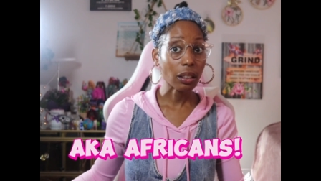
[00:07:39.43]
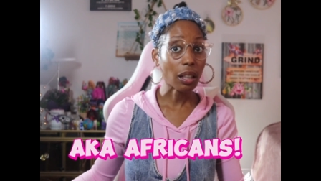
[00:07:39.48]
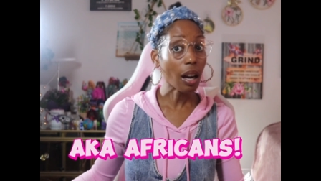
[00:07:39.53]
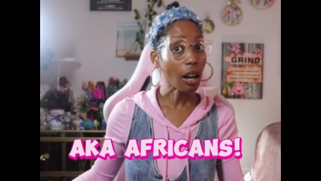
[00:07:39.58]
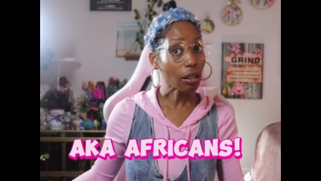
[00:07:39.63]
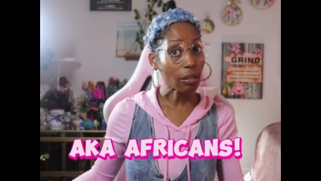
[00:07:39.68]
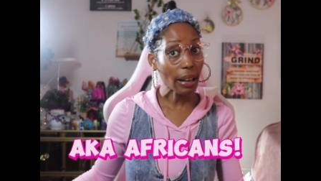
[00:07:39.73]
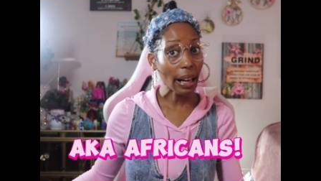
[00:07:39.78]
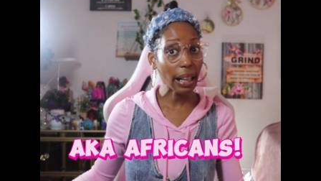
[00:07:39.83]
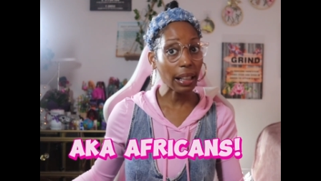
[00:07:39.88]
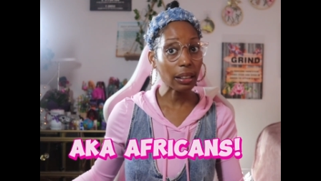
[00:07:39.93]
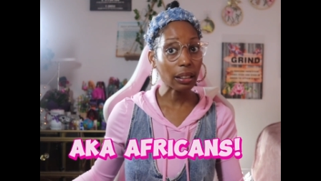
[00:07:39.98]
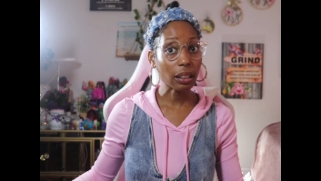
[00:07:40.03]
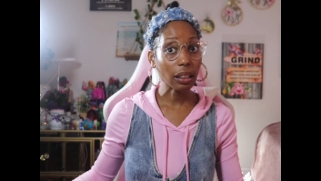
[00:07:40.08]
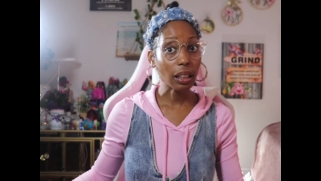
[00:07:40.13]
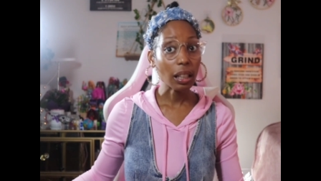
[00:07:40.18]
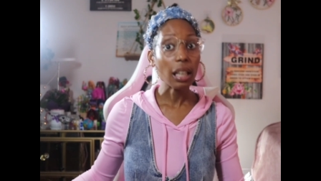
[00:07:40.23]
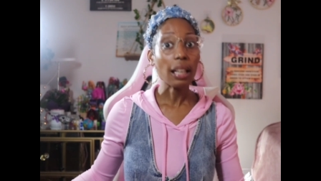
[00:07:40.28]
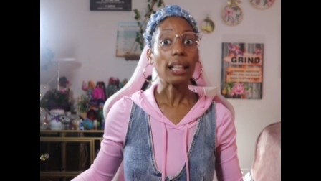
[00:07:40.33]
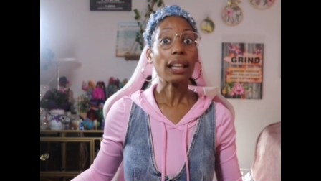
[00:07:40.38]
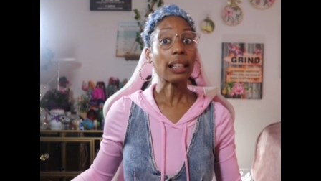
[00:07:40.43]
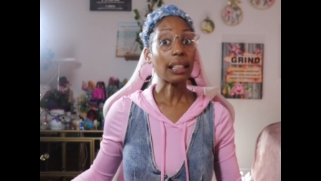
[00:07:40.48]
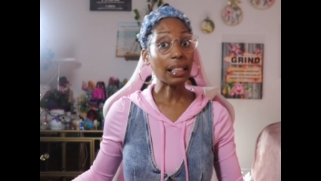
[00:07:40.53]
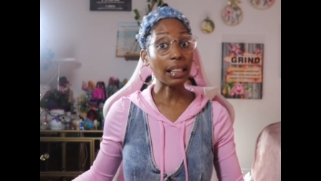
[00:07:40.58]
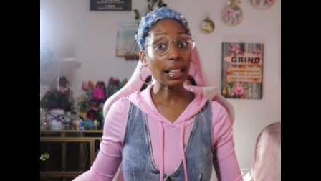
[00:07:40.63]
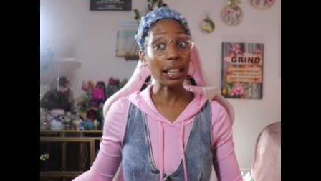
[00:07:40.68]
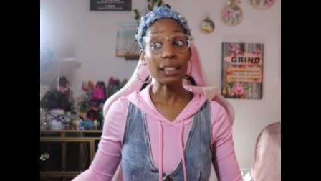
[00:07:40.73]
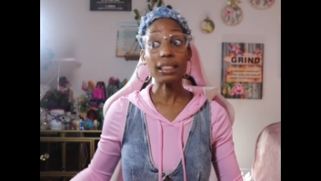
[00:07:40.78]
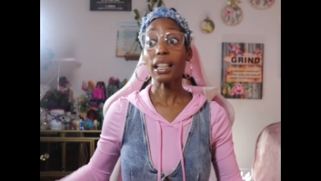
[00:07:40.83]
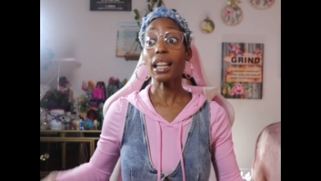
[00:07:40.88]
All right?
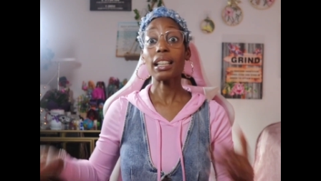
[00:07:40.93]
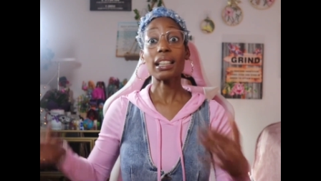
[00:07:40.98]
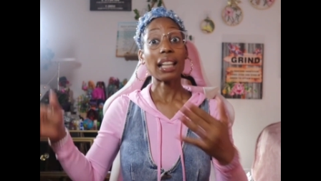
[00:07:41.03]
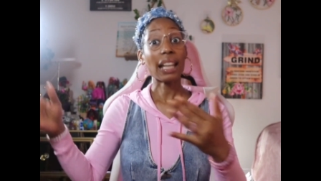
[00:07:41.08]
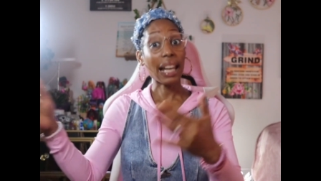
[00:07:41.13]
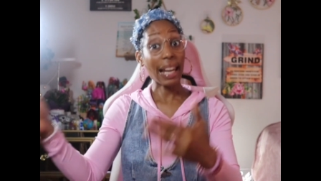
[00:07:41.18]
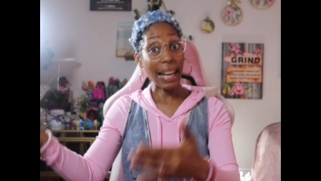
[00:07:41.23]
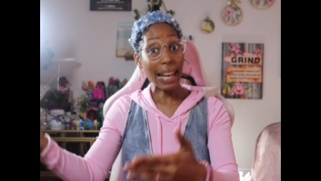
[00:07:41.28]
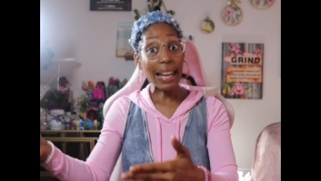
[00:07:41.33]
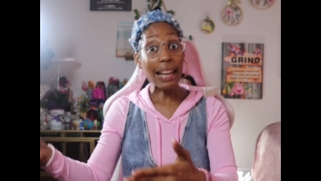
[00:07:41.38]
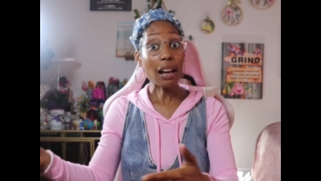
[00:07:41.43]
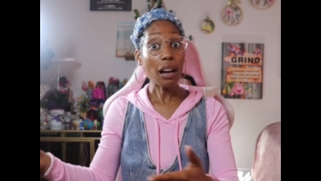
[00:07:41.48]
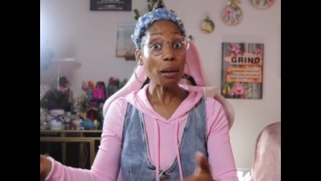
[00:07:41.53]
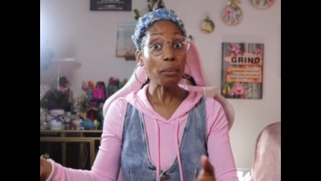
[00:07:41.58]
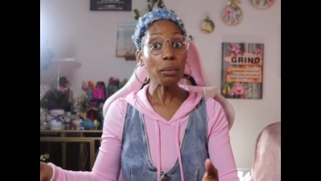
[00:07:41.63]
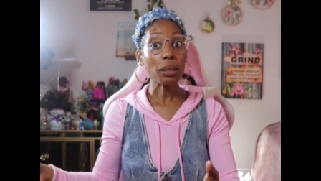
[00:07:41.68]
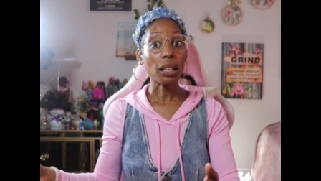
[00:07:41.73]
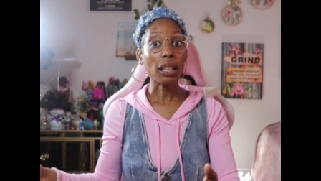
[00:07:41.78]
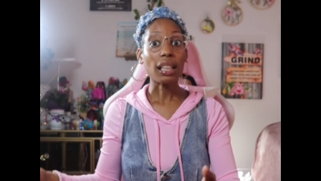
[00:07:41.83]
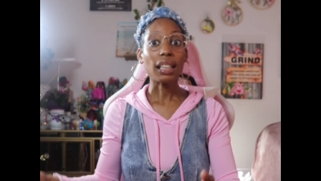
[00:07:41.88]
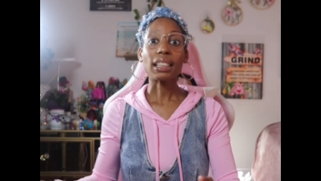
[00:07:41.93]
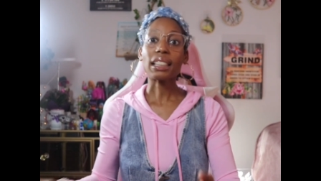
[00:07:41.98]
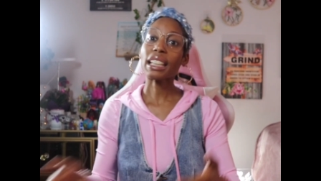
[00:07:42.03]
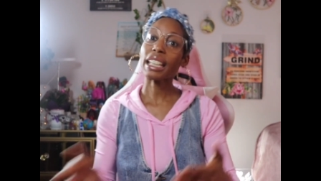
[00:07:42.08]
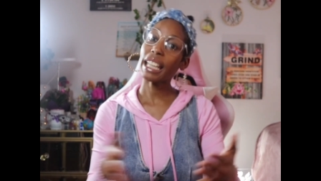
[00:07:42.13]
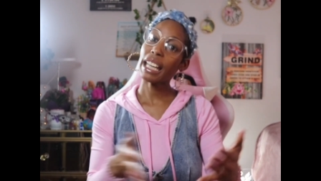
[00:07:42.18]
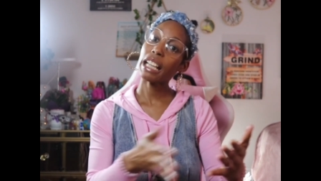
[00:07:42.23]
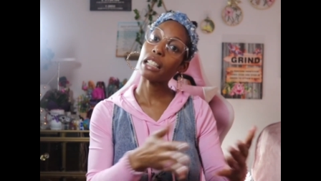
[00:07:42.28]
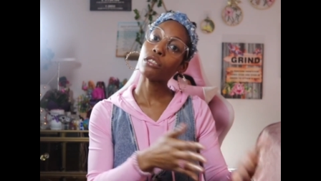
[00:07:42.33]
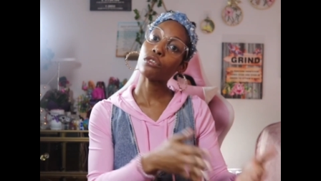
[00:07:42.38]
Again, and Ham
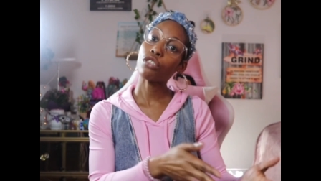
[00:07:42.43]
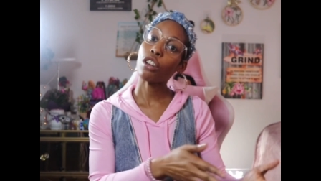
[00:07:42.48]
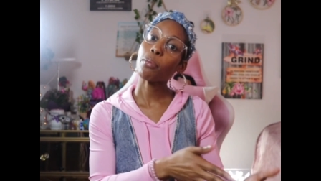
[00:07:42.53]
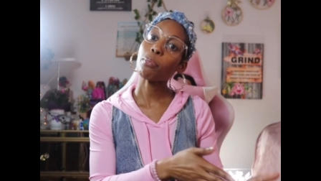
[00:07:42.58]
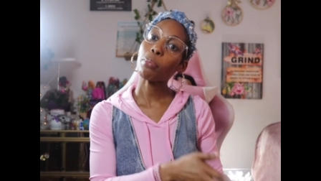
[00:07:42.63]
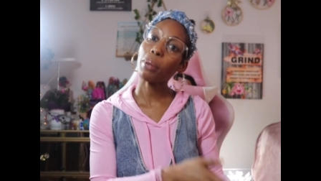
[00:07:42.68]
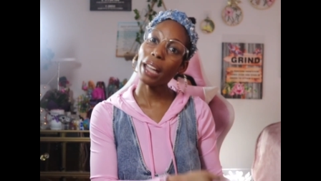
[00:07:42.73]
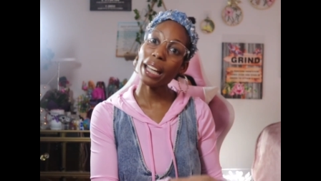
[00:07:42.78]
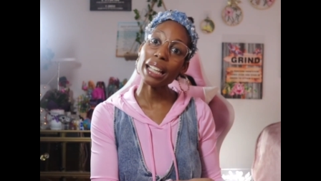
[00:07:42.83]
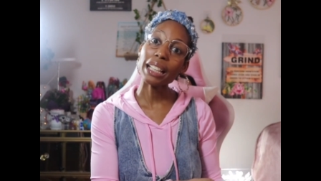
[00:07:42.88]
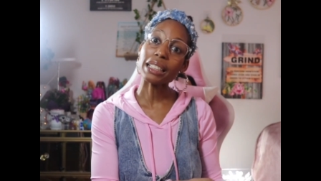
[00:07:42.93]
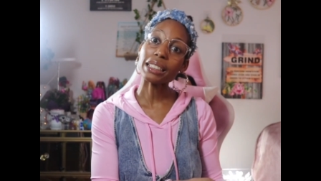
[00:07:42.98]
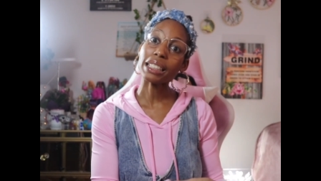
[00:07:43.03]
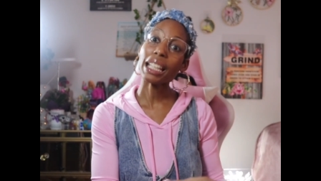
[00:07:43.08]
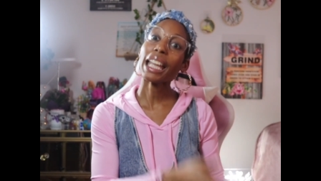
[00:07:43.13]
can repent.